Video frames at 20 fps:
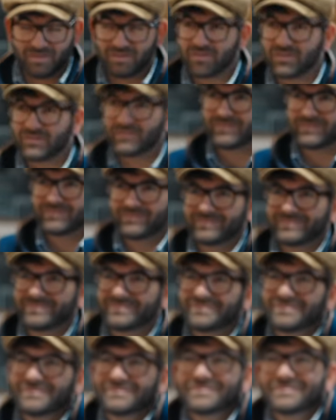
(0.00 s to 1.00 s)
Don't rush
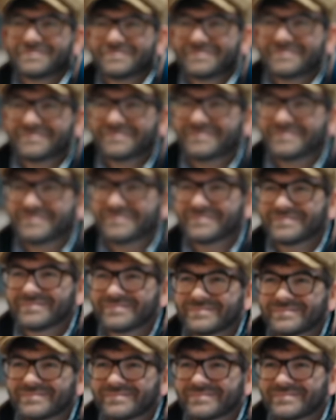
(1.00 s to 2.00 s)
off. What
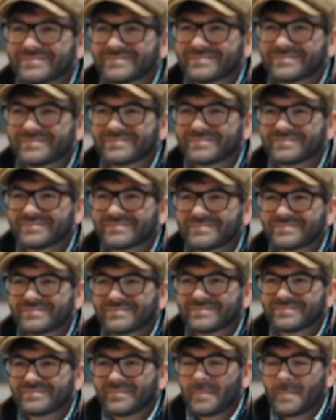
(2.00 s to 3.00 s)
was the stock fitting process
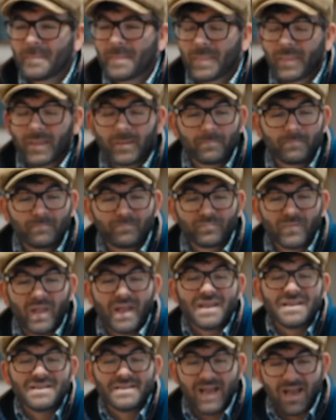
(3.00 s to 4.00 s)
like? Did you go out
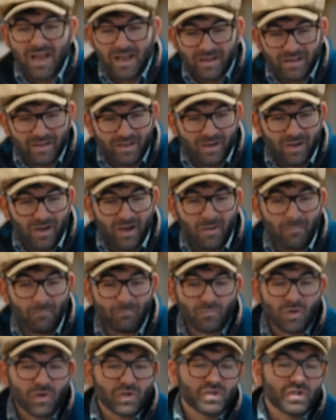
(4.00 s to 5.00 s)
there? How did that
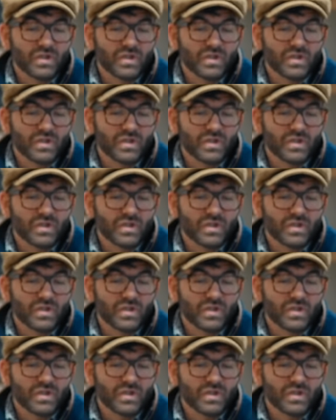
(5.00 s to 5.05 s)
work?